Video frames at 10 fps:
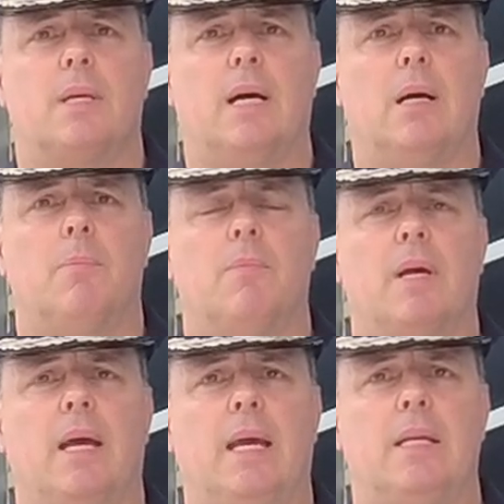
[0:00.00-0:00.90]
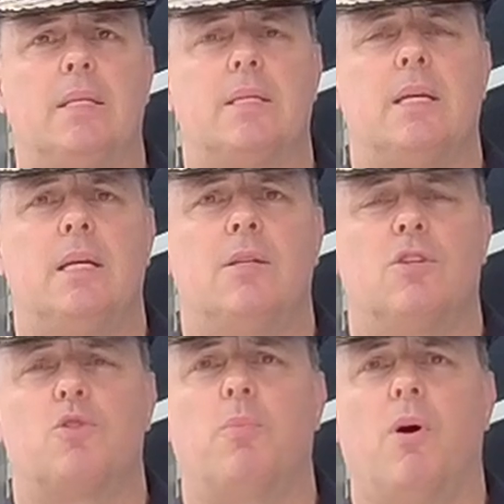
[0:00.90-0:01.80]
And
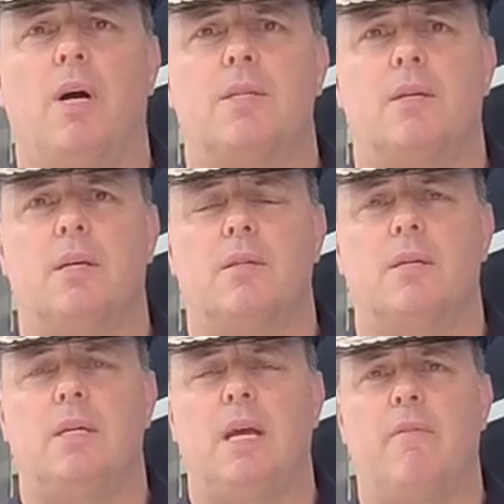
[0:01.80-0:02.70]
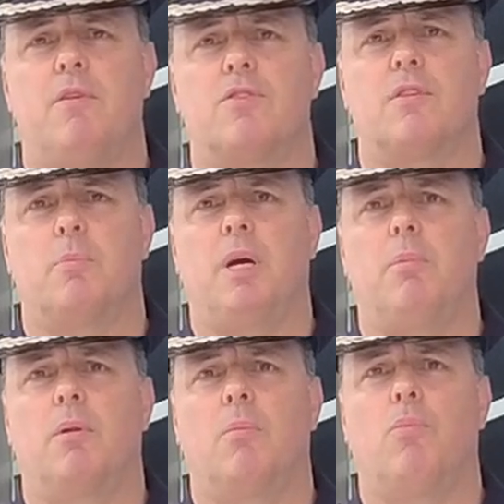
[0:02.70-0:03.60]
despite the efforts of the
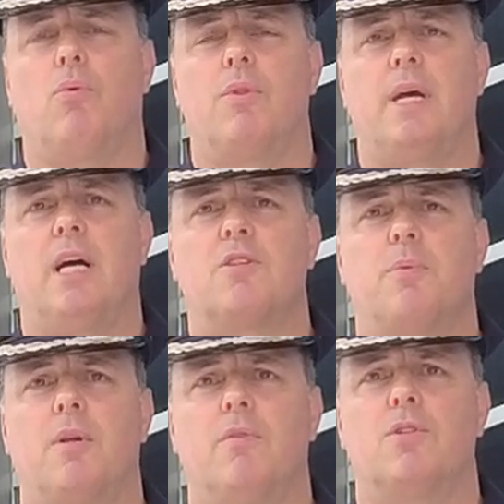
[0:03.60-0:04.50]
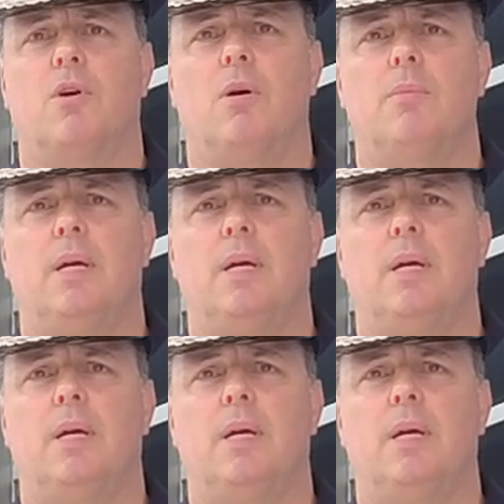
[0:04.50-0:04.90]
people on board the houseboat at the time,